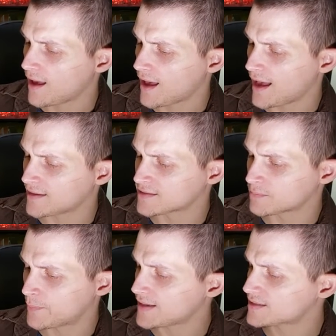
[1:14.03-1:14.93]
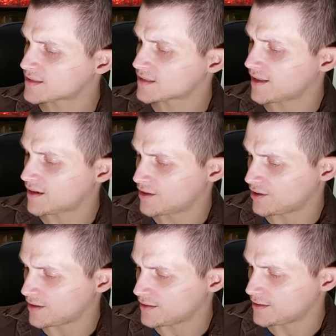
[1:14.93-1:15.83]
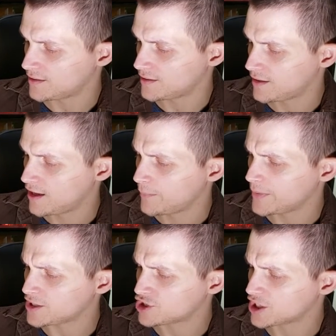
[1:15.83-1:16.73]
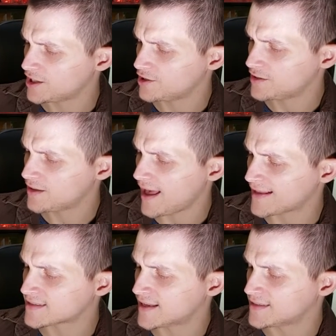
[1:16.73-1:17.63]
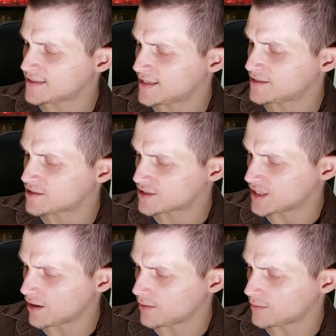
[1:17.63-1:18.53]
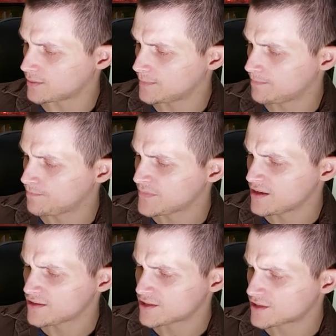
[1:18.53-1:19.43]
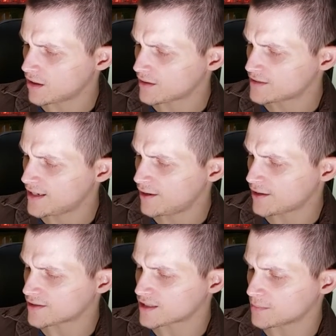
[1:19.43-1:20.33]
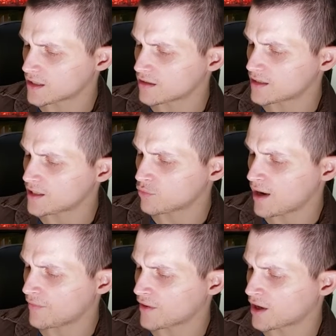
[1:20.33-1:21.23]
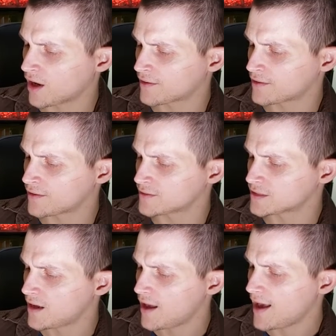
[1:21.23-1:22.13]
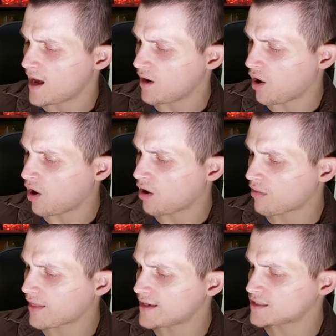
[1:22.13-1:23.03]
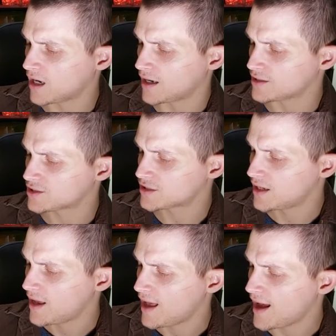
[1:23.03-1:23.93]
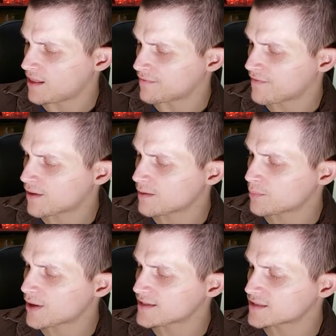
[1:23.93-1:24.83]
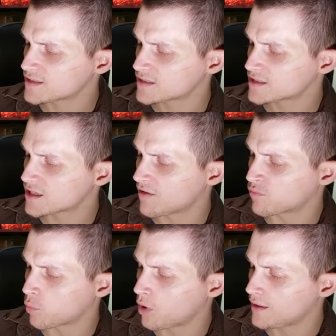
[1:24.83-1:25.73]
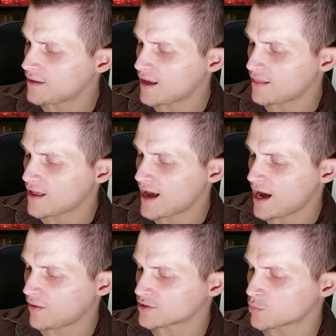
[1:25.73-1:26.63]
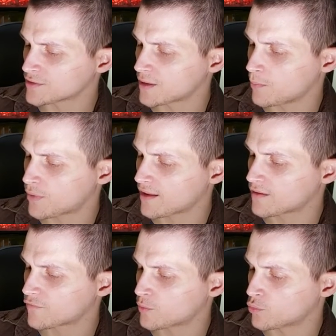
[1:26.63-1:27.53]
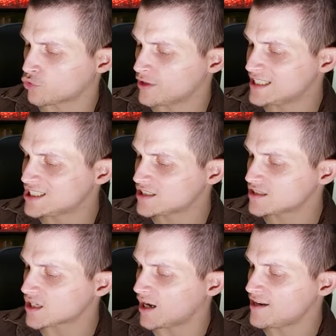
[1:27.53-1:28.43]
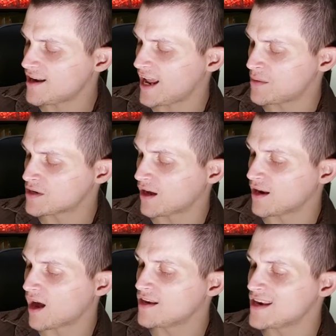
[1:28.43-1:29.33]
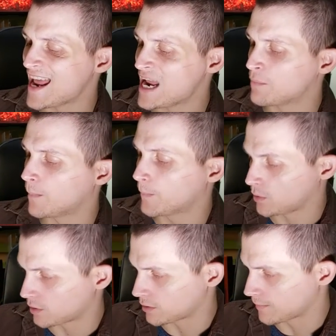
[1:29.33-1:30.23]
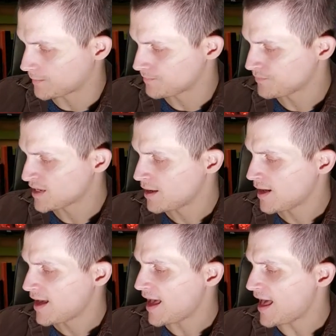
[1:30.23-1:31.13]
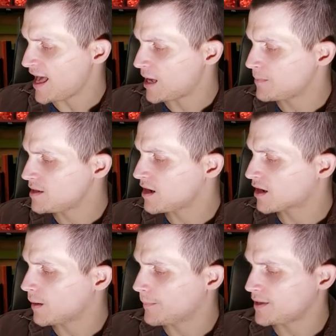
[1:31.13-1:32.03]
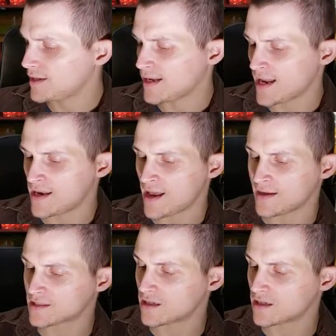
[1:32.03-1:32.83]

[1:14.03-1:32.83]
as best they could, but shuddered as they did so. Stark terror seemed to cling round the gardeners and all they touched, and the very presence of one in the house was a breath from regions unnamed and unnameable. Amy accompanied Nene